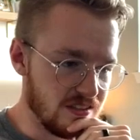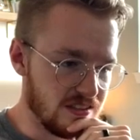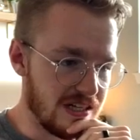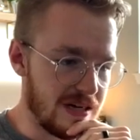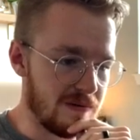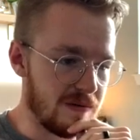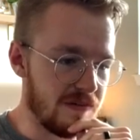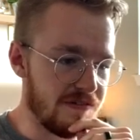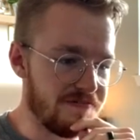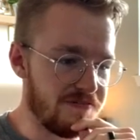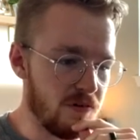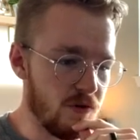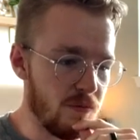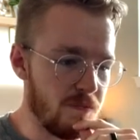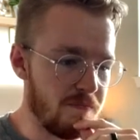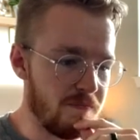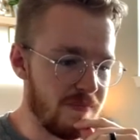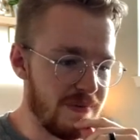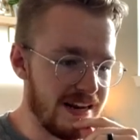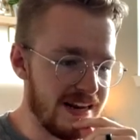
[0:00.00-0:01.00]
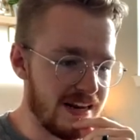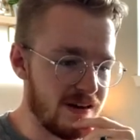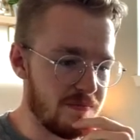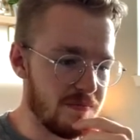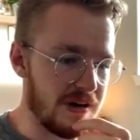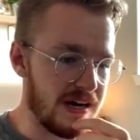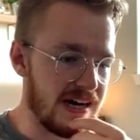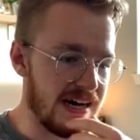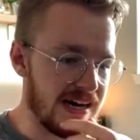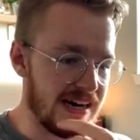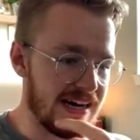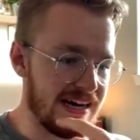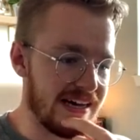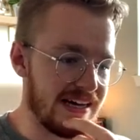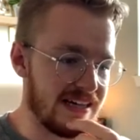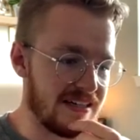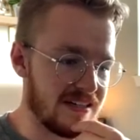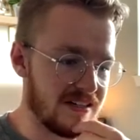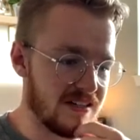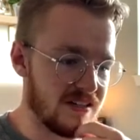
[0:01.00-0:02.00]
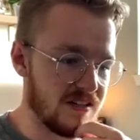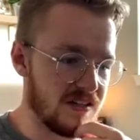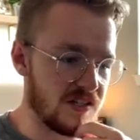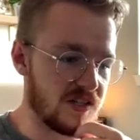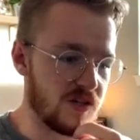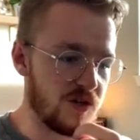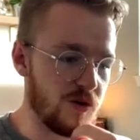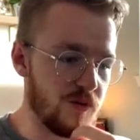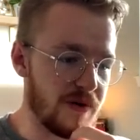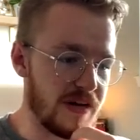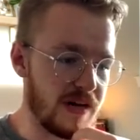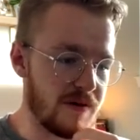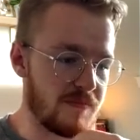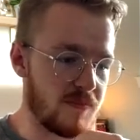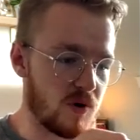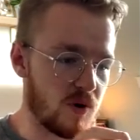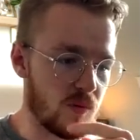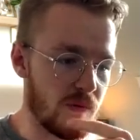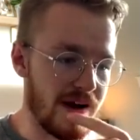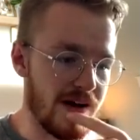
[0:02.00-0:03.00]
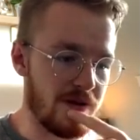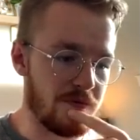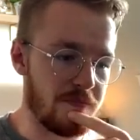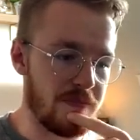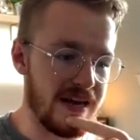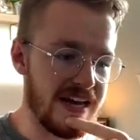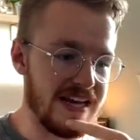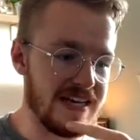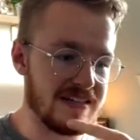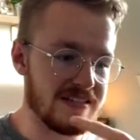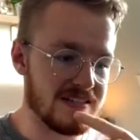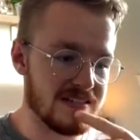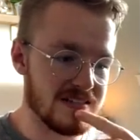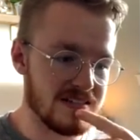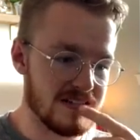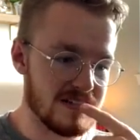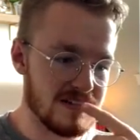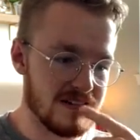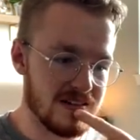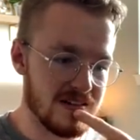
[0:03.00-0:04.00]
I'm a full minute behind the 2-minute per round pace.